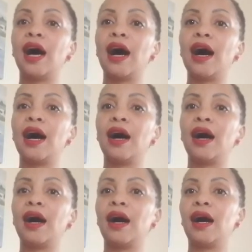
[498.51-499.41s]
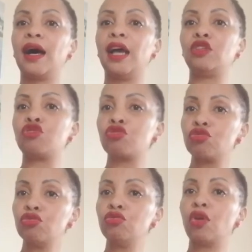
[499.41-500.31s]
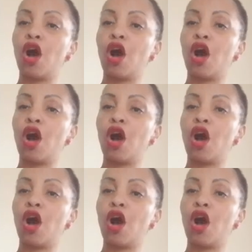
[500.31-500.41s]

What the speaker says: a true